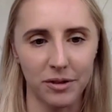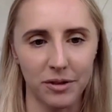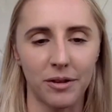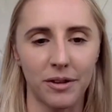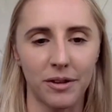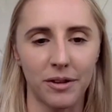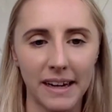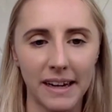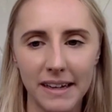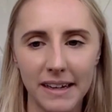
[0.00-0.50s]
you
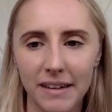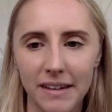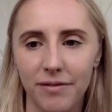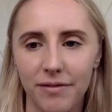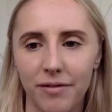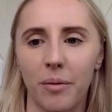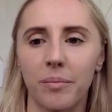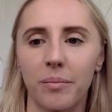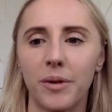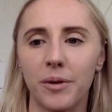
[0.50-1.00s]
think
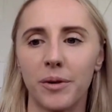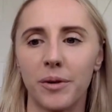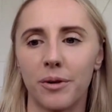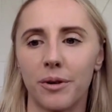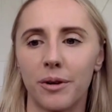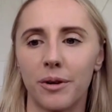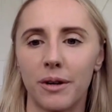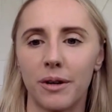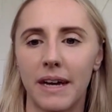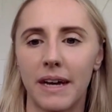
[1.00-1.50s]
from
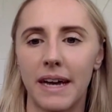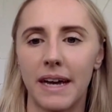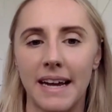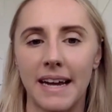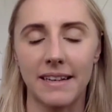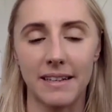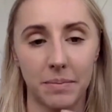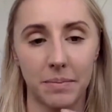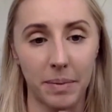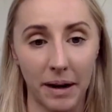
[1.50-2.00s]
your
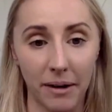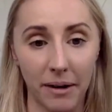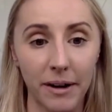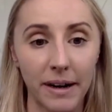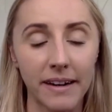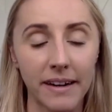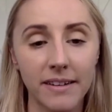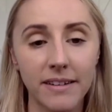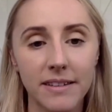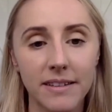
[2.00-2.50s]

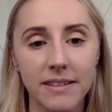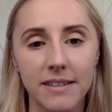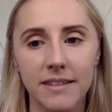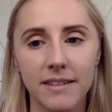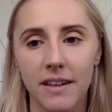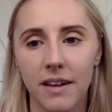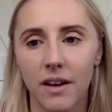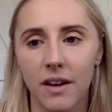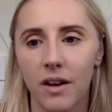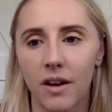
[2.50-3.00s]
experience